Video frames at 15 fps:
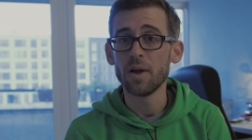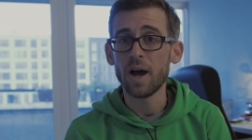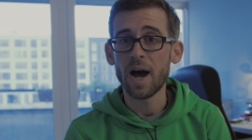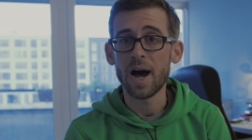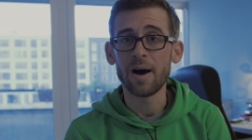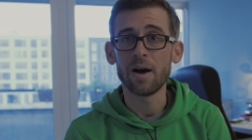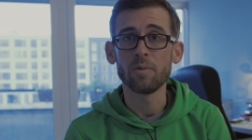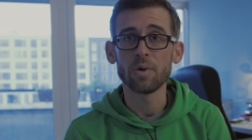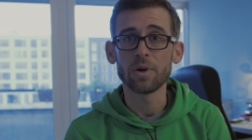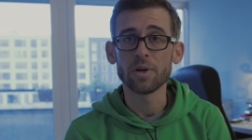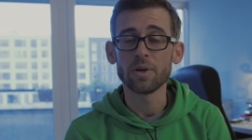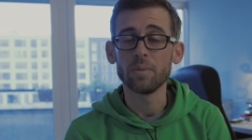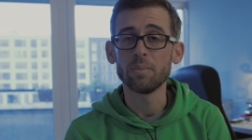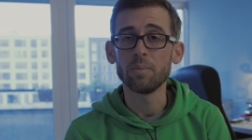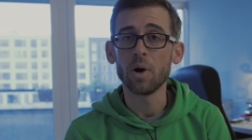how I want to
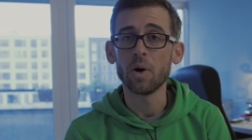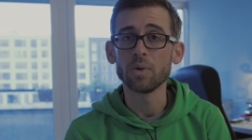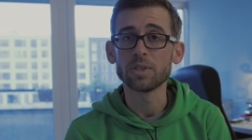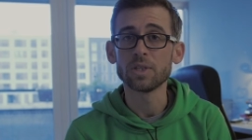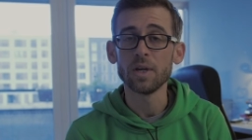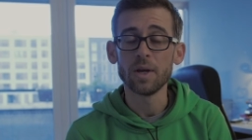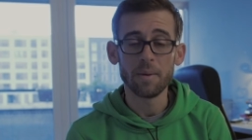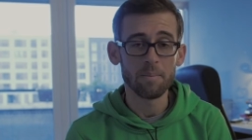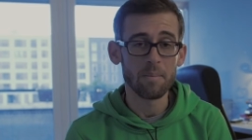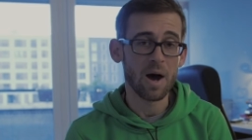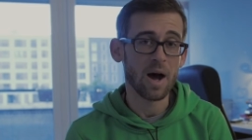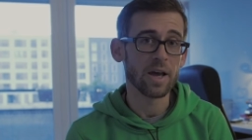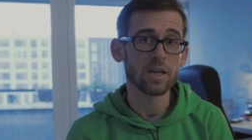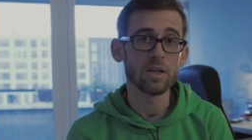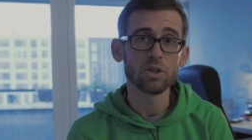compose
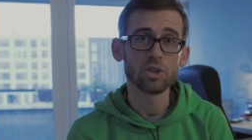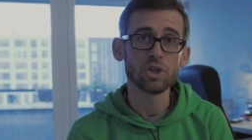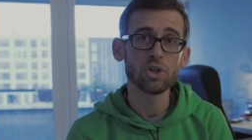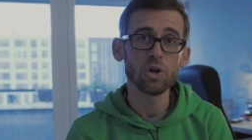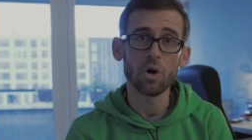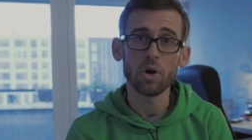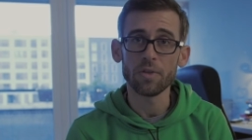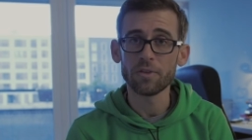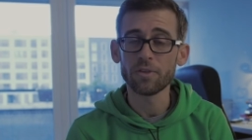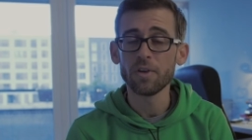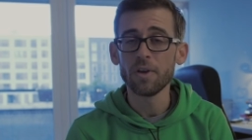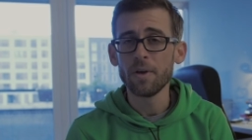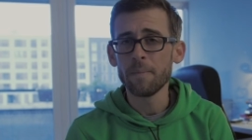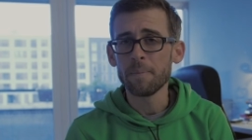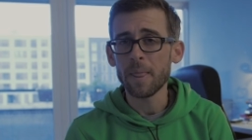my shots.
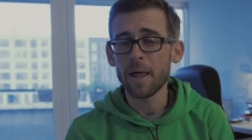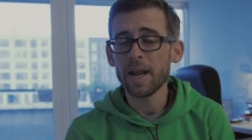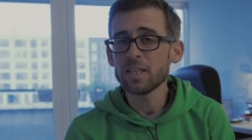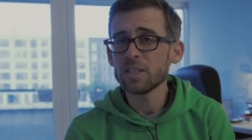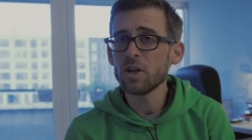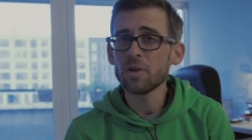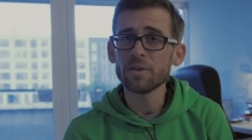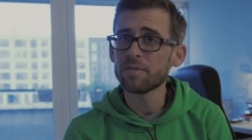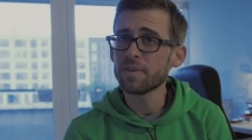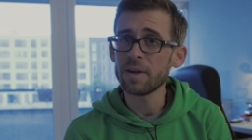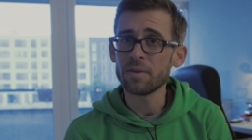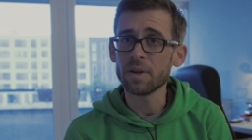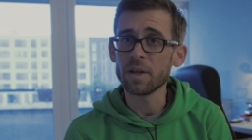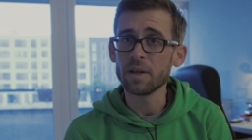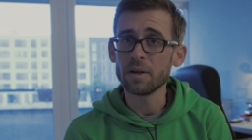Now that's not a
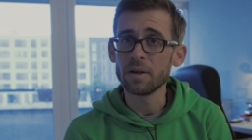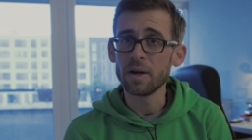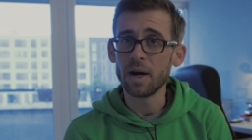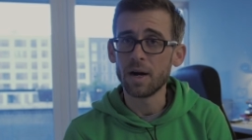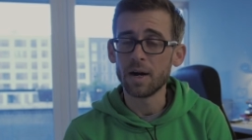very